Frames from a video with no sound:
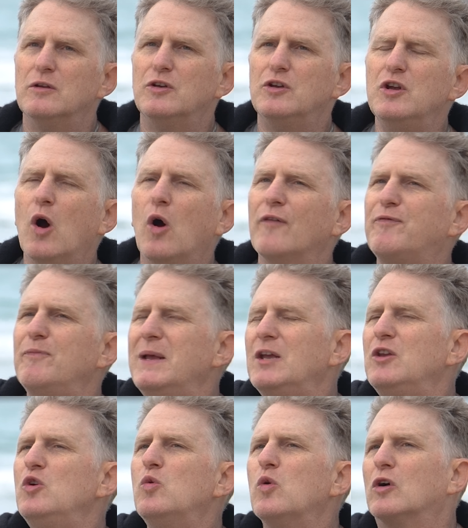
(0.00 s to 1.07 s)
You know, if me
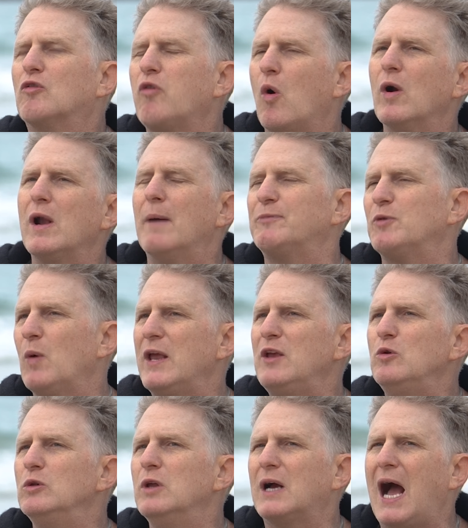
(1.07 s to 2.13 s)
and you were growing up the way
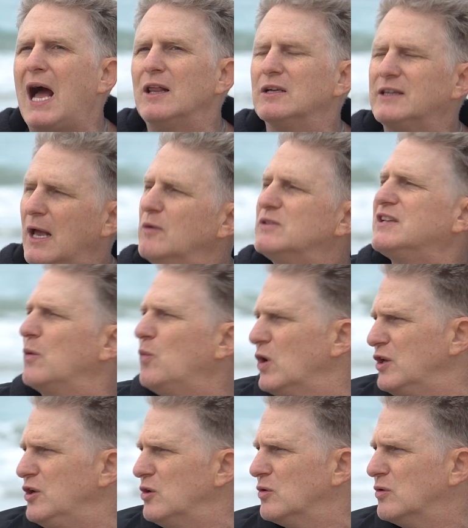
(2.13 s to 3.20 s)
you look, I look, they would say, what
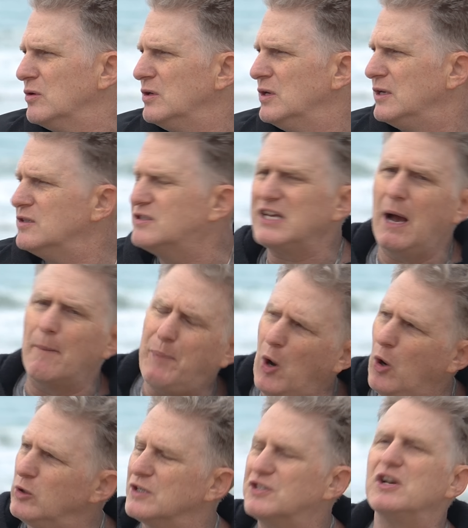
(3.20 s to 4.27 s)
are you? You say, I'm
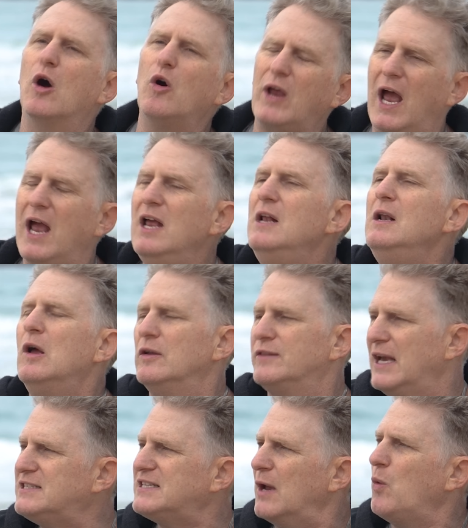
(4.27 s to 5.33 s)
Polish. Okay.
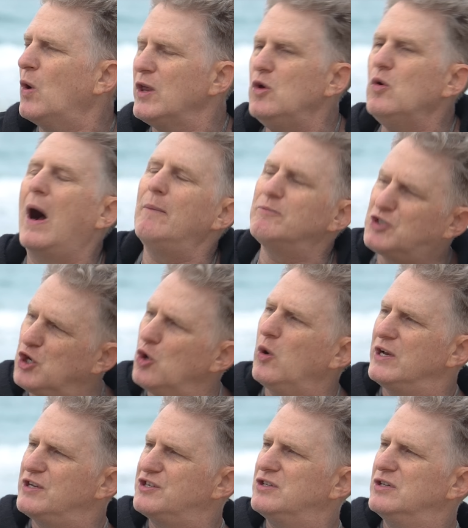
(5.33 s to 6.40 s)
They say, what are you? I'm
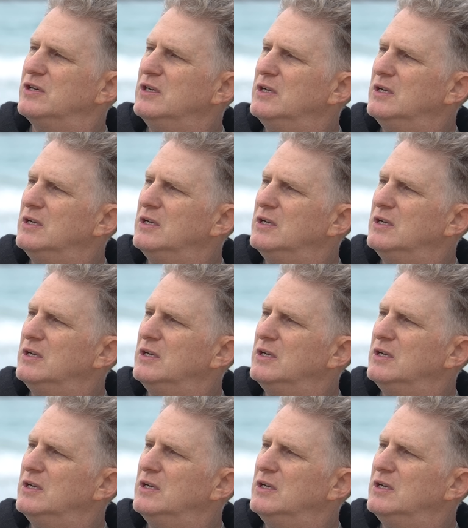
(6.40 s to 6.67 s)
Jewish.